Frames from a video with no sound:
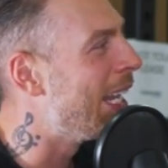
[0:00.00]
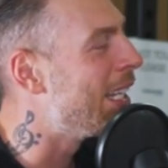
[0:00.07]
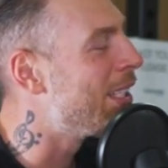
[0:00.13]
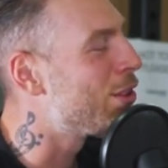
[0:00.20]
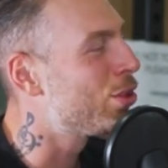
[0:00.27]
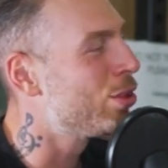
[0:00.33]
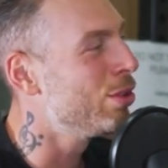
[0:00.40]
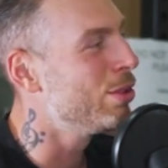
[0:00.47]
And
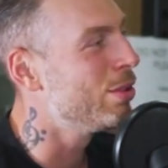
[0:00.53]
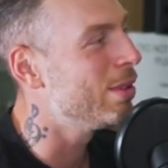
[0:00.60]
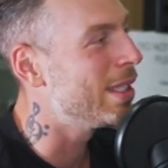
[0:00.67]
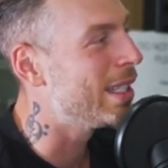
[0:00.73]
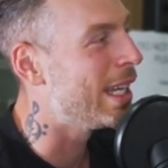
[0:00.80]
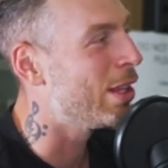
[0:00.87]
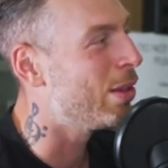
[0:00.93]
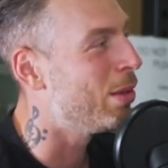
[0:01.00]
then two,
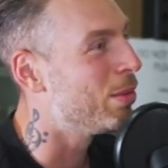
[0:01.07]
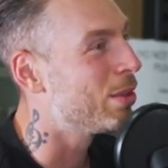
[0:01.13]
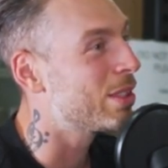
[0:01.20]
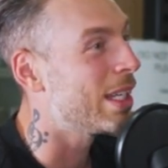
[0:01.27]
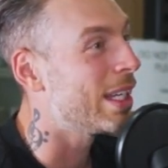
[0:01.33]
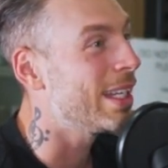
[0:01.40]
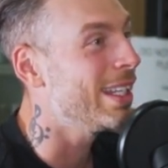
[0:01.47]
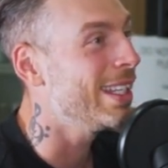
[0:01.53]
the other one was
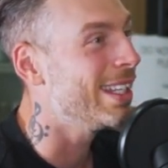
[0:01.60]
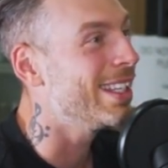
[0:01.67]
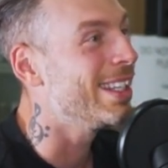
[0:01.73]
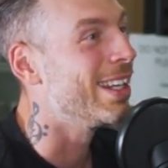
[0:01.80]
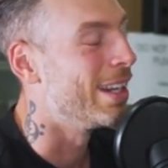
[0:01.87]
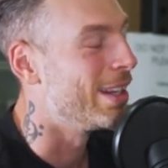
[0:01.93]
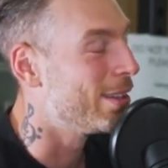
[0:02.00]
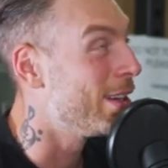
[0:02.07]
like,
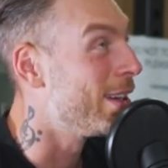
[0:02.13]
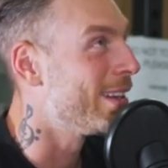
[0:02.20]
yeah.